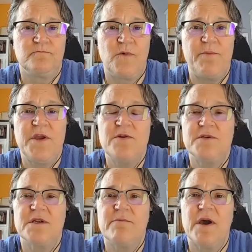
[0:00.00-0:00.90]
we
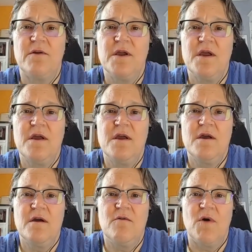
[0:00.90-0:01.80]
mused about
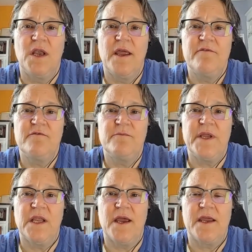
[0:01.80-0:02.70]
what life will
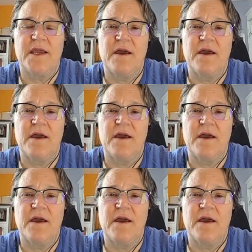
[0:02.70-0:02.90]
be like